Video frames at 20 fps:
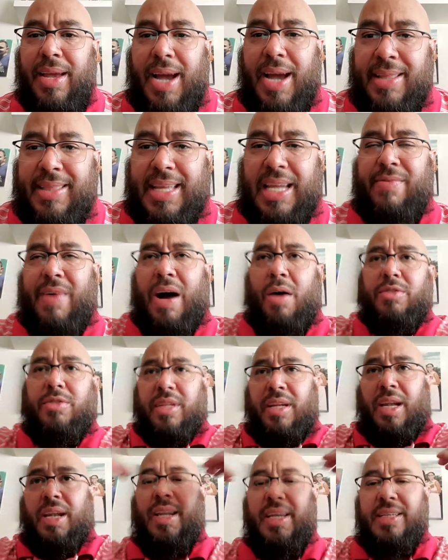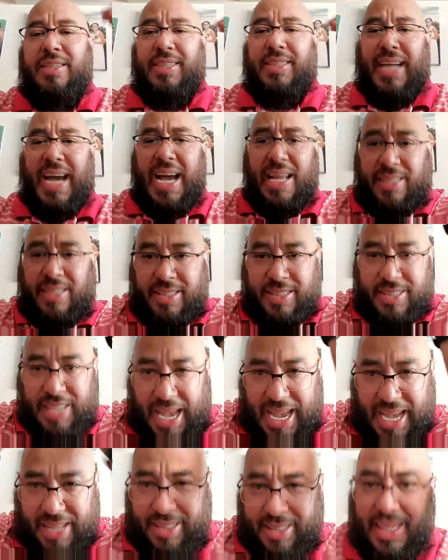and that if I was going to listen, I had
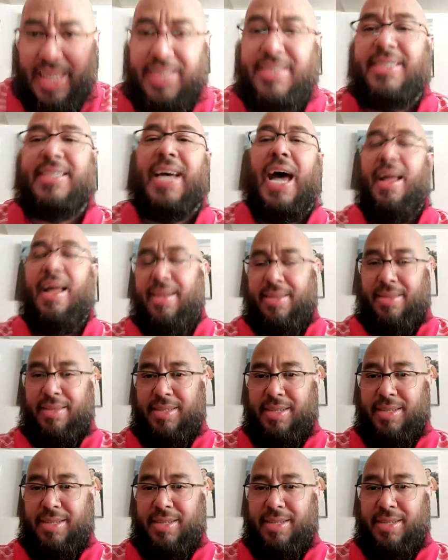to get silent.